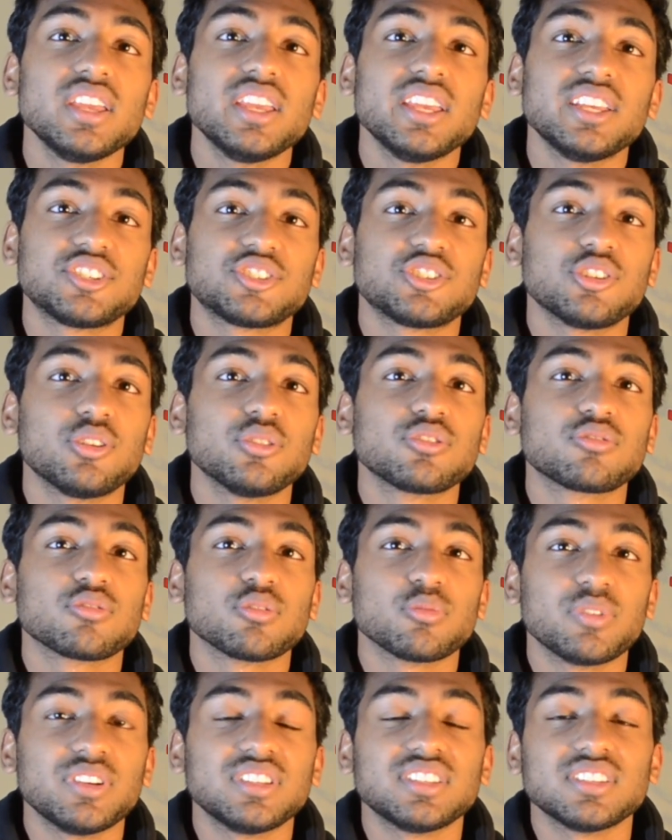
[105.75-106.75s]
is shown through
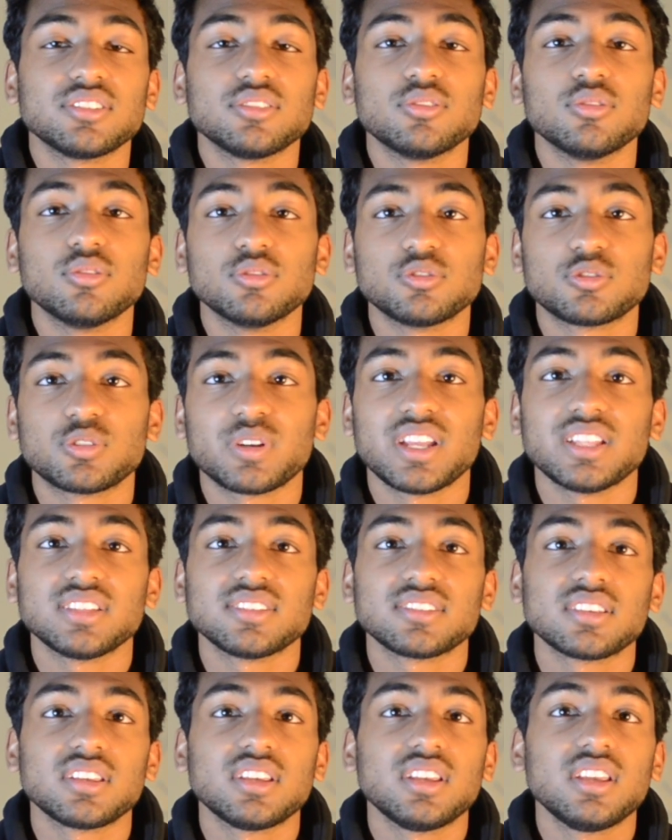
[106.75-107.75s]
recent Google trends.